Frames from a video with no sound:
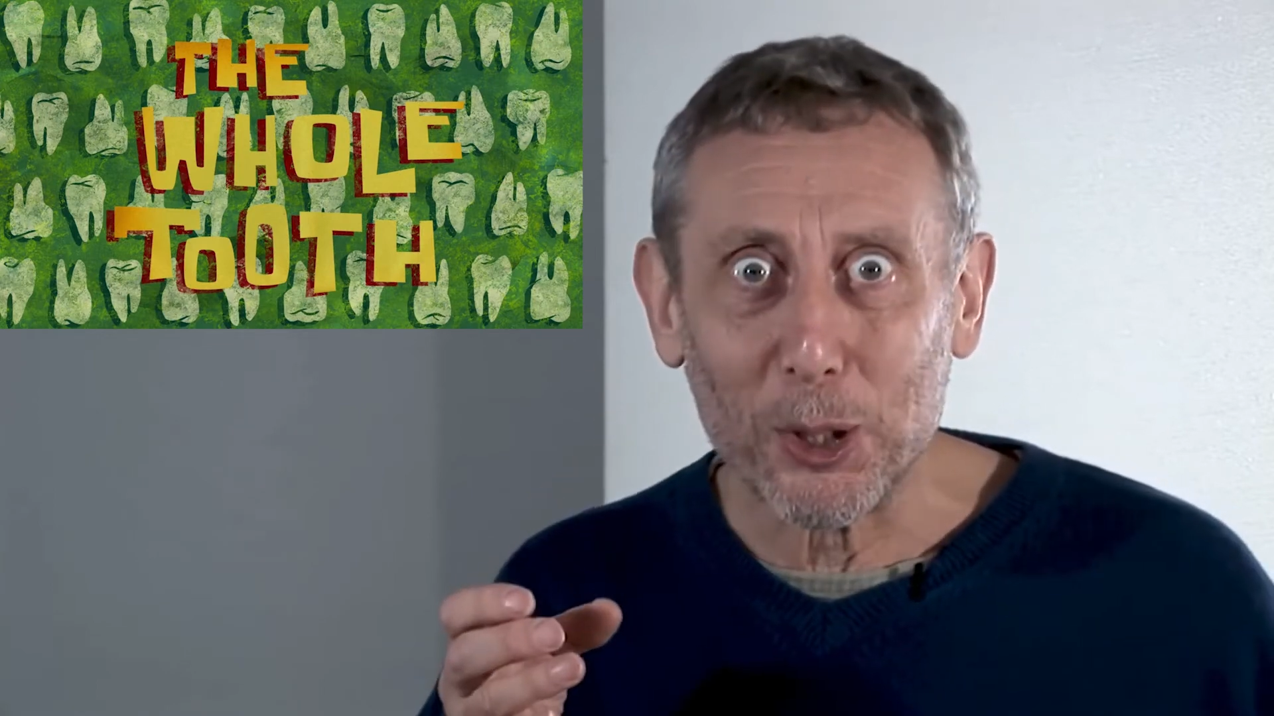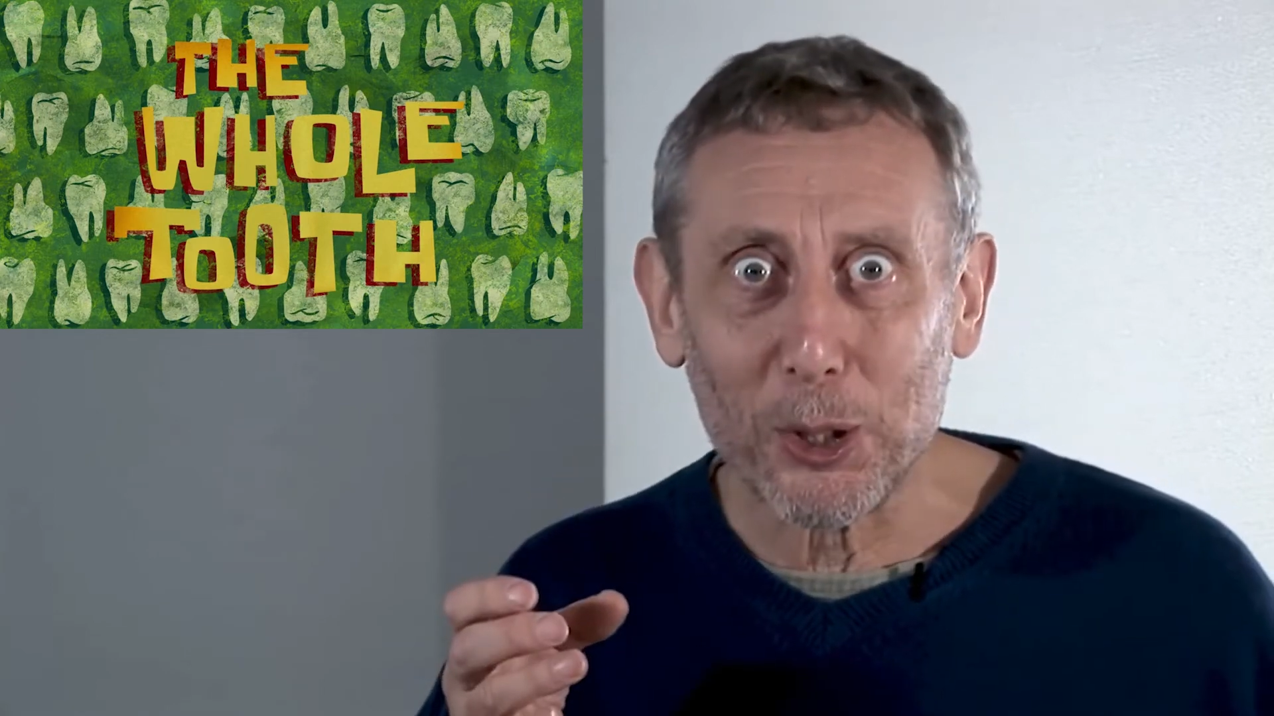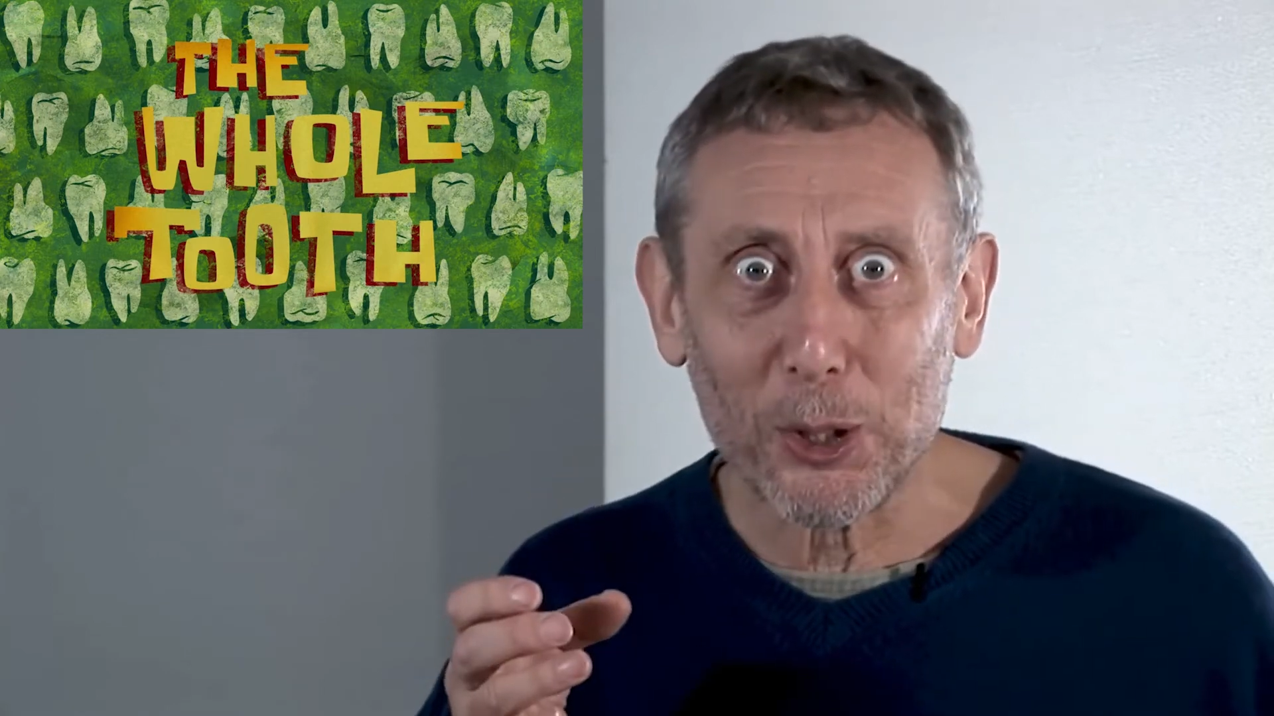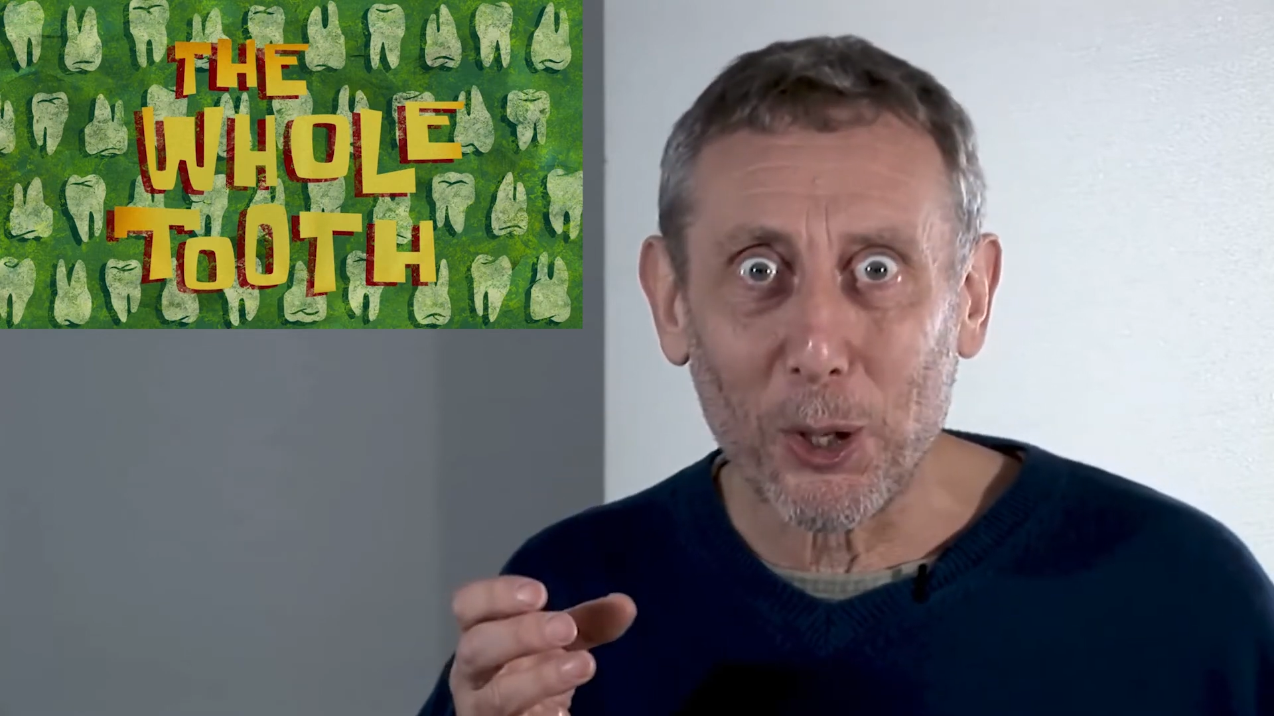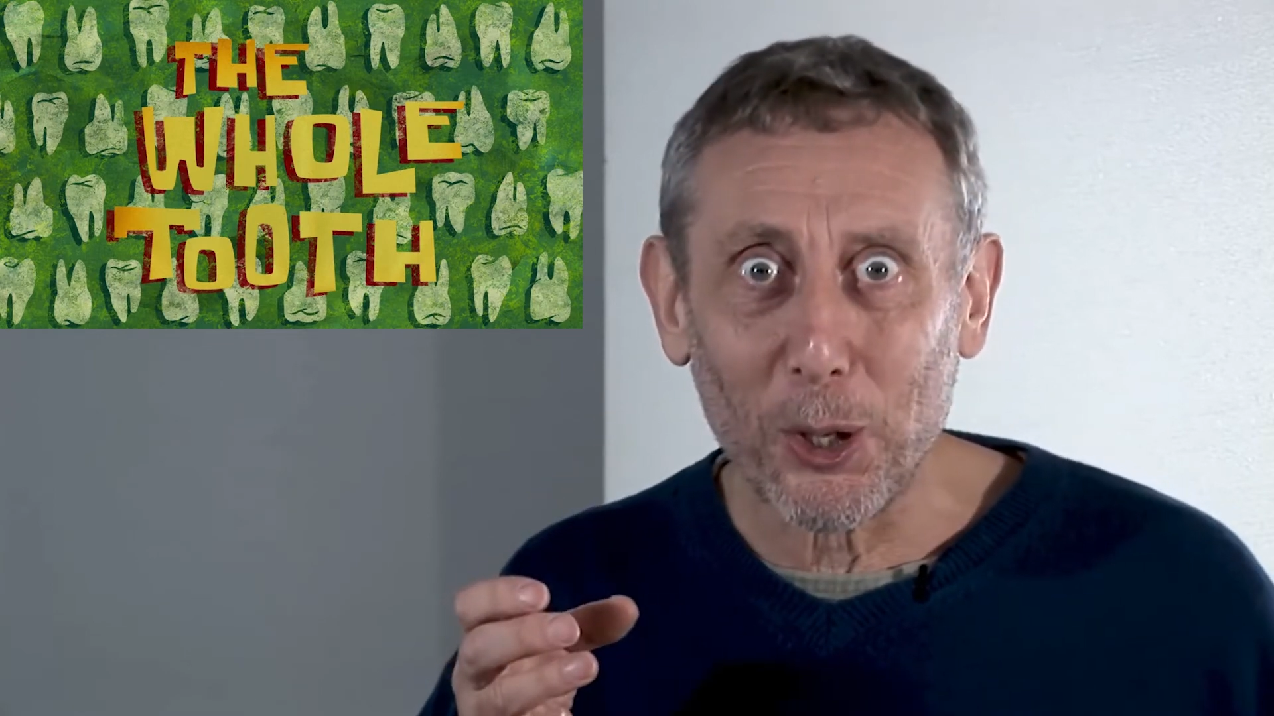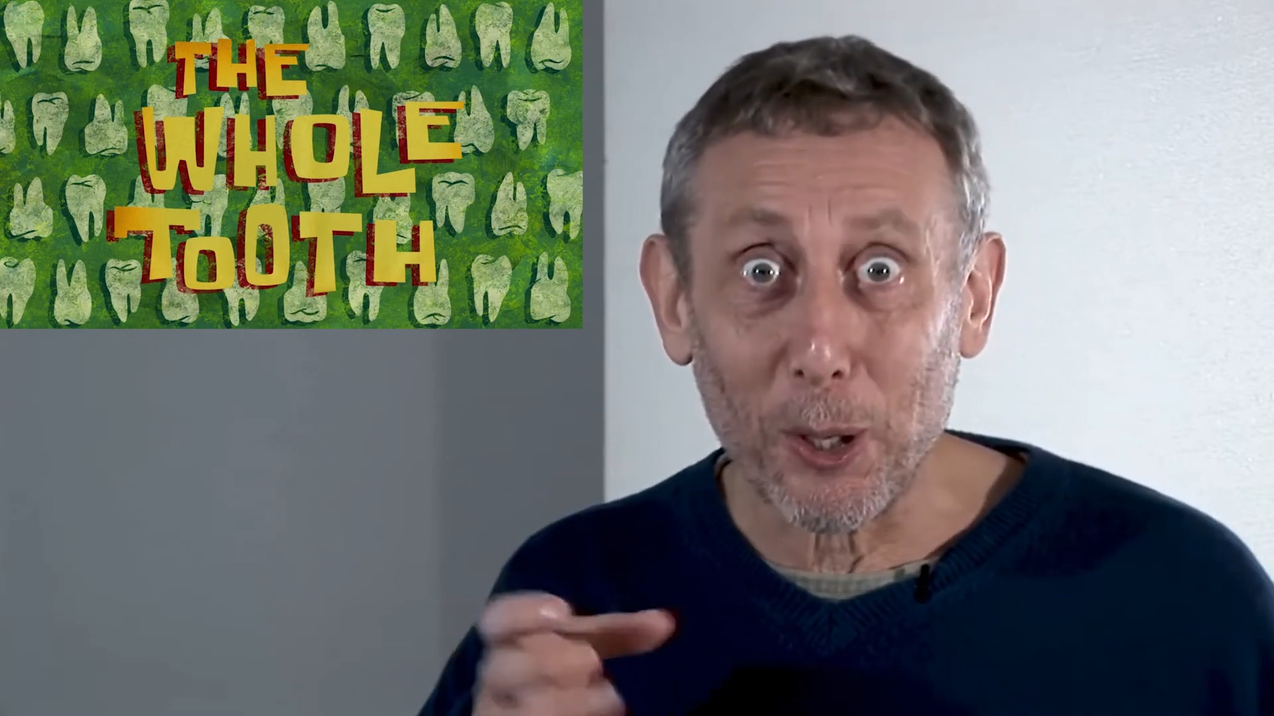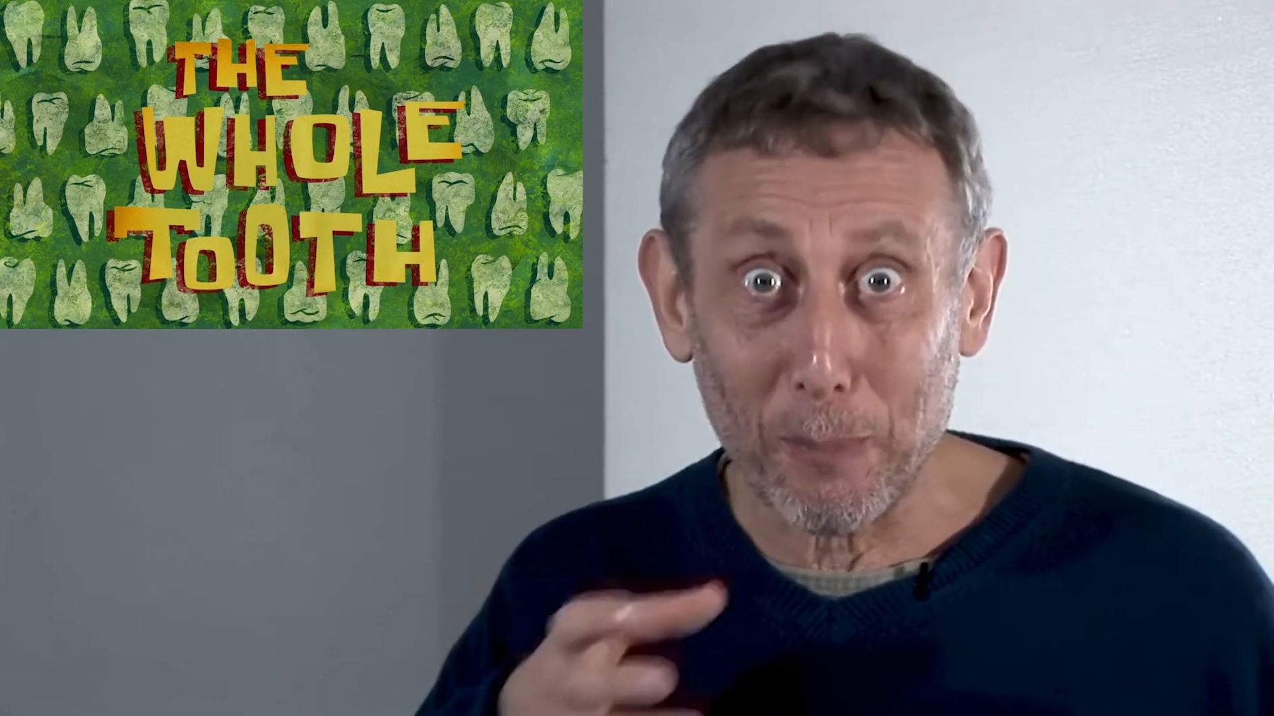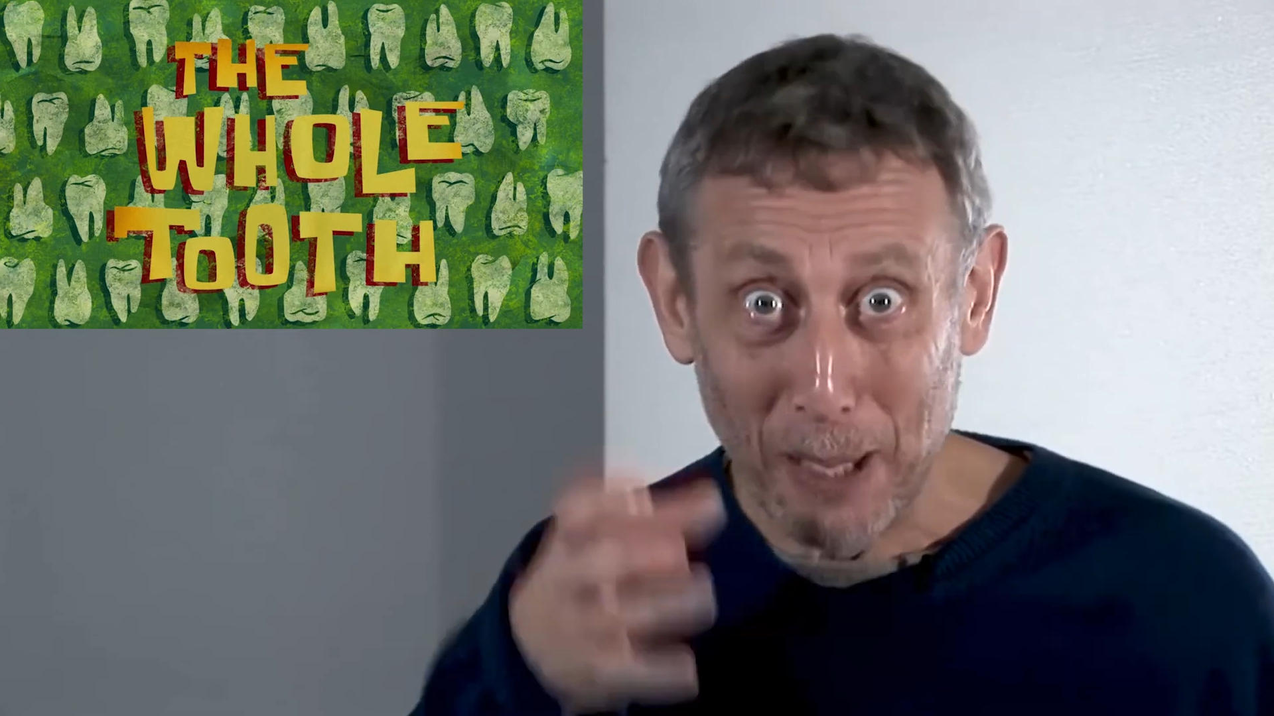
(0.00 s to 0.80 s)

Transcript: syrup.